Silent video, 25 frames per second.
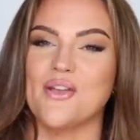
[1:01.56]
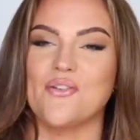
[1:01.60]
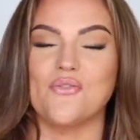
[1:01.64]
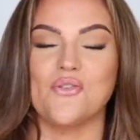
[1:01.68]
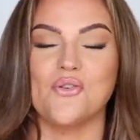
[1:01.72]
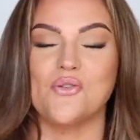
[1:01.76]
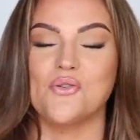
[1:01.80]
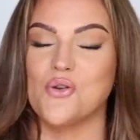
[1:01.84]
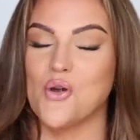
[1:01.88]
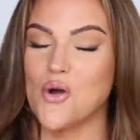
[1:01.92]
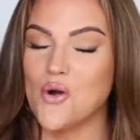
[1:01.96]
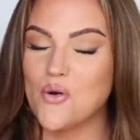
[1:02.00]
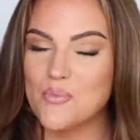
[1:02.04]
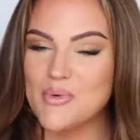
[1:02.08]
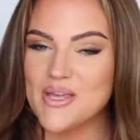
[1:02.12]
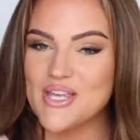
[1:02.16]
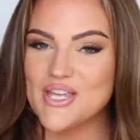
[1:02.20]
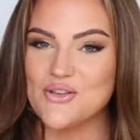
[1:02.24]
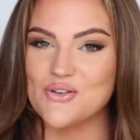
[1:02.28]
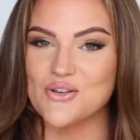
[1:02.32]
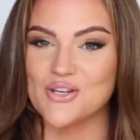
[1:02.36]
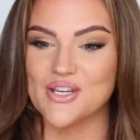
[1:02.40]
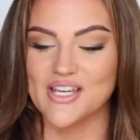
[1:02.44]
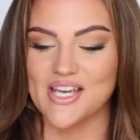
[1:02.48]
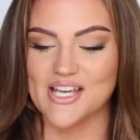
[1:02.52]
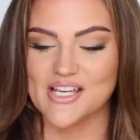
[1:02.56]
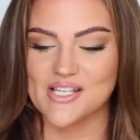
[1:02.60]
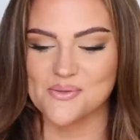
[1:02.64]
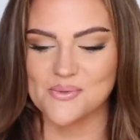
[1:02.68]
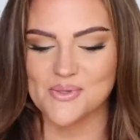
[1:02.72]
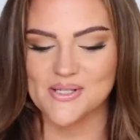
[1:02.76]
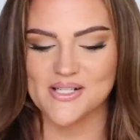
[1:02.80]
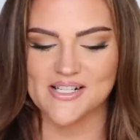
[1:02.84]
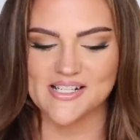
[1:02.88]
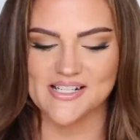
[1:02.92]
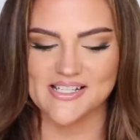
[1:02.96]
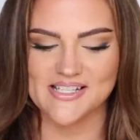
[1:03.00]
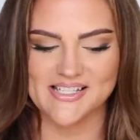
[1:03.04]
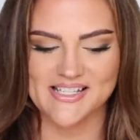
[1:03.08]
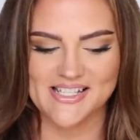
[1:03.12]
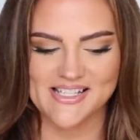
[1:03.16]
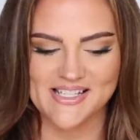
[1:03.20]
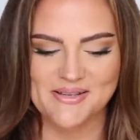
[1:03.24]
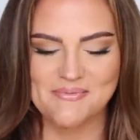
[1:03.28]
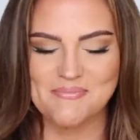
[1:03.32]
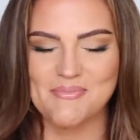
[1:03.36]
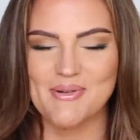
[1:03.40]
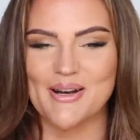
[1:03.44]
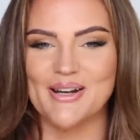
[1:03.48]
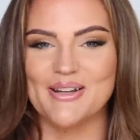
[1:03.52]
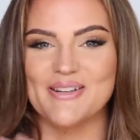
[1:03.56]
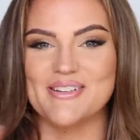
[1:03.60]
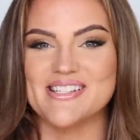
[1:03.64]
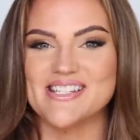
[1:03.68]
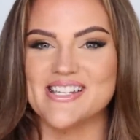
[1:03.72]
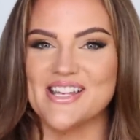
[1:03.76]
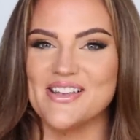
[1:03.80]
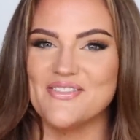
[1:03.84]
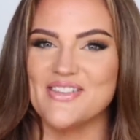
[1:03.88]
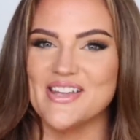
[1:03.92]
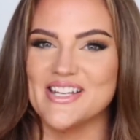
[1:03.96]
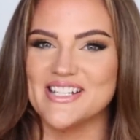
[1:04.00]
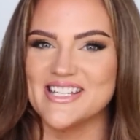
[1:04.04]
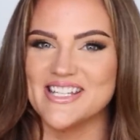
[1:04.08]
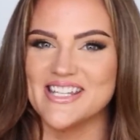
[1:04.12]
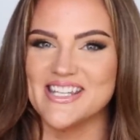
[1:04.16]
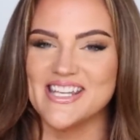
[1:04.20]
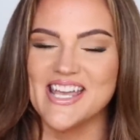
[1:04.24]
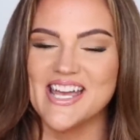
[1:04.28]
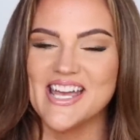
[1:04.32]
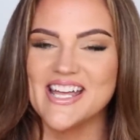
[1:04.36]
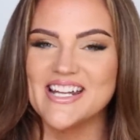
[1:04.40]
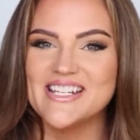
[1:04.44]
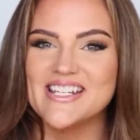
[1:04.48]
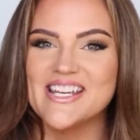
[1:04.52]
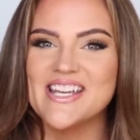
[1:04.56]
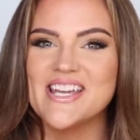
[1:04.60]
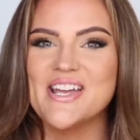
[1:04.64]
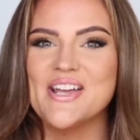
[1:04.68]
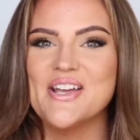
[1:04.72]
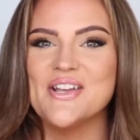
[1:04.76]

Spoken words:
If you know me, you can guess what it is, but I'll save that to the end.